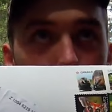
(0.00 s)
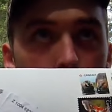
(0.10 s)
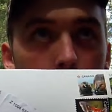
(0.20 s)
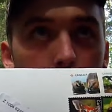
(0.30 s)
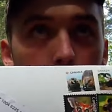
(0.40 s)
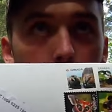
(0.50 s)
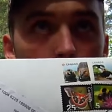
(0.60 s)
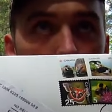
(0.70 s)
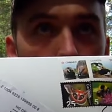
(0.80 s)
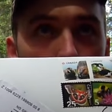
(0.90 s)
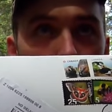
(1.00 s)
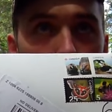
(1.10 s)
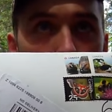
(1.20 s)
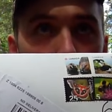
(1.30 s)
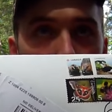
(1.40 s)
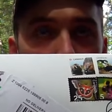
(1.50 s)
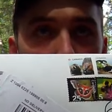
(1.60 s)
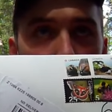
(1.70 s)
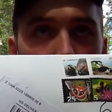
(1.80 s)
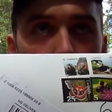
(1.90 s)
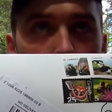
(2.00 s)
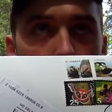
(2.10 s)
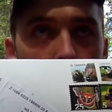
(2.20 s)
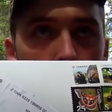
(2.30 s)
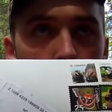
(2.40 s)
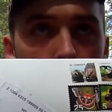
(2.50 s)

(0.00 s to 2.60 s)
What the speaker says: in here. And my goal today,